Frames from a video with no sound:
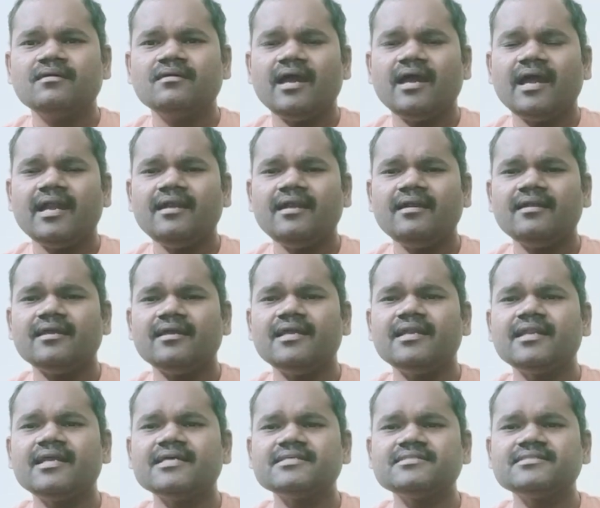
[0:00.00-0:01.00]
And
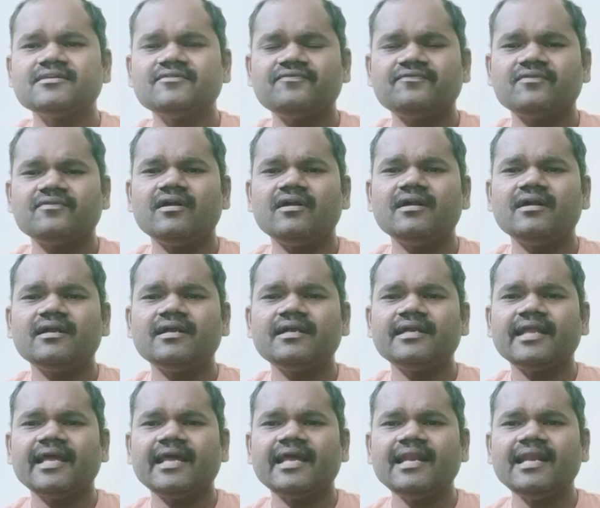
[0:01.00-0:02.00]
in case of
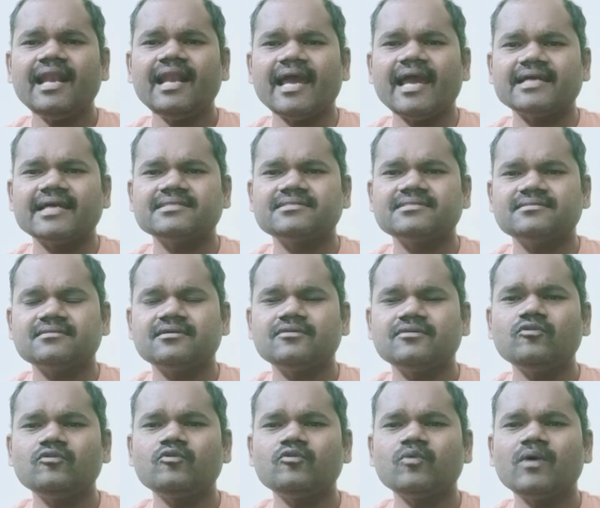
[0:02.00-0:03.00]
10 lakhs
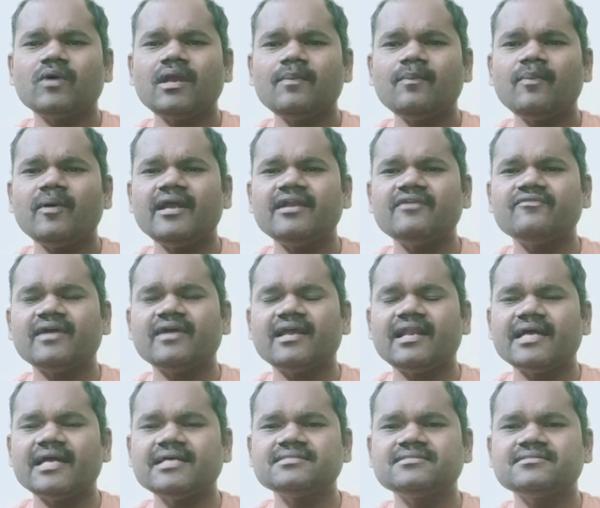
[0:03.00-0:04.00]
to 12.5
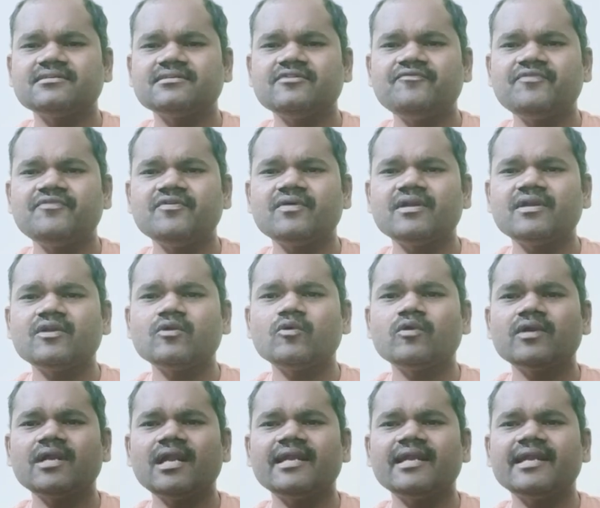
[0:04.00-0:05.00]
lakhs, if your
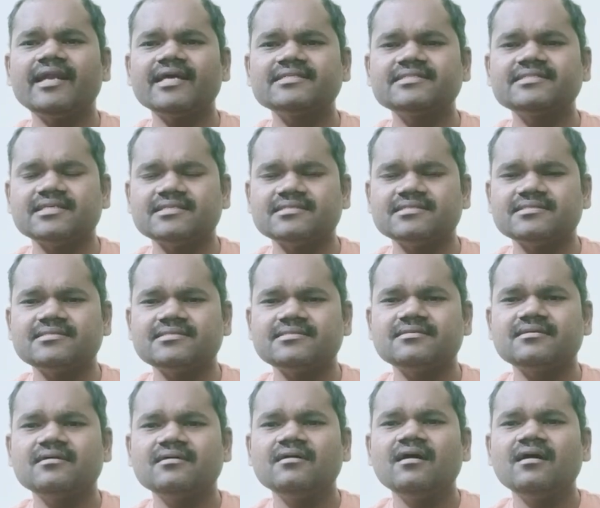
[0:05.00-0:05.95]
total deductions